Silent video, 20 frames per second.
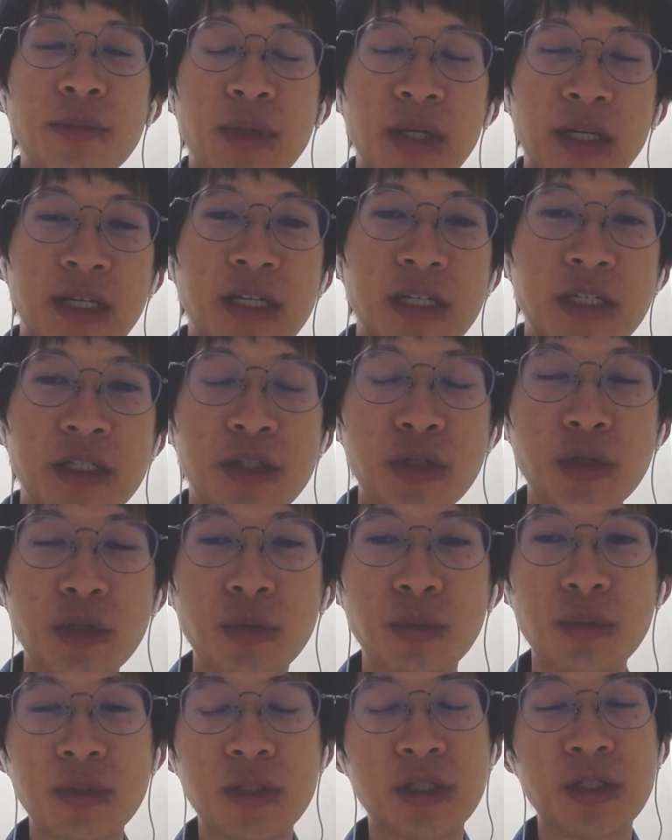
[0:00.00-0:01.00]
because
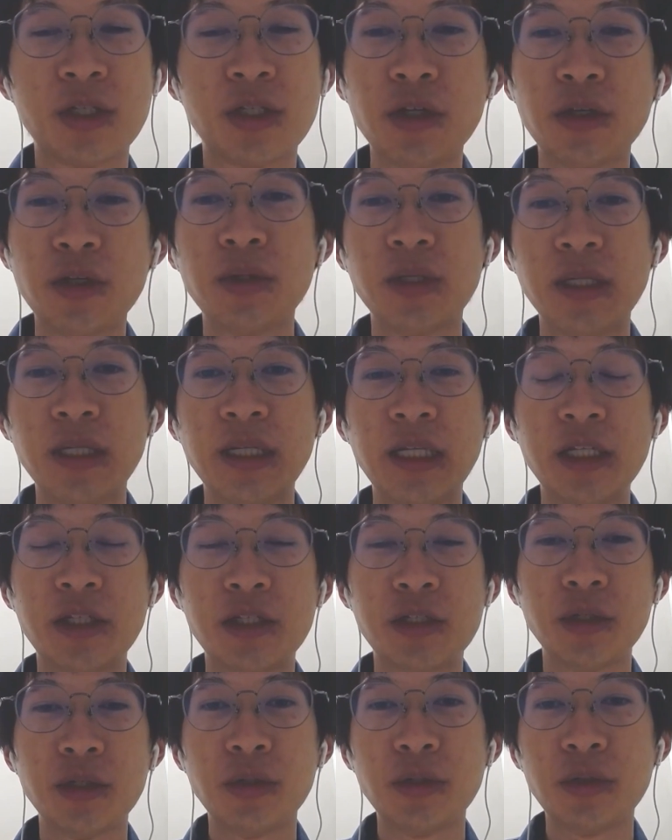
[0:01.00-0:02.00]
you still need
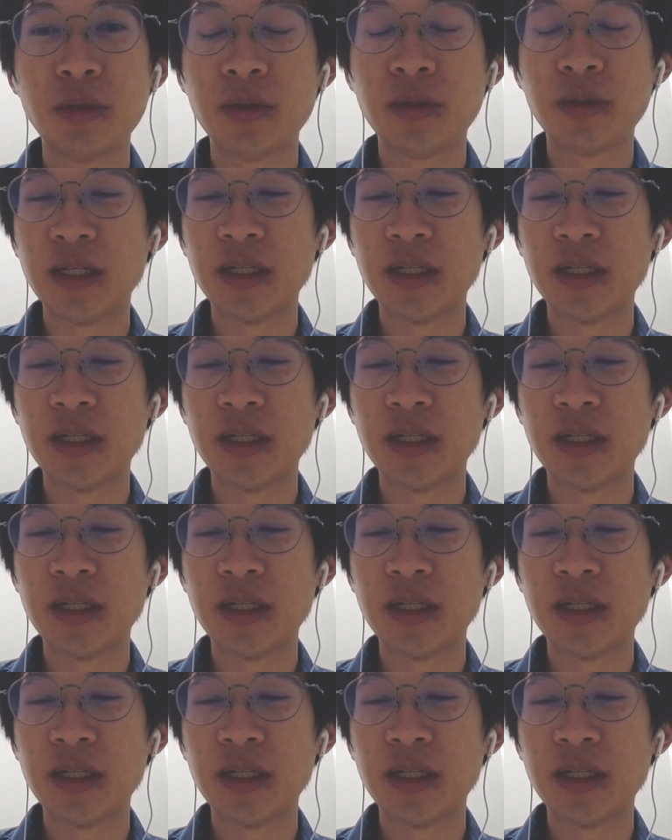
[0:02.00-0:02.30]
to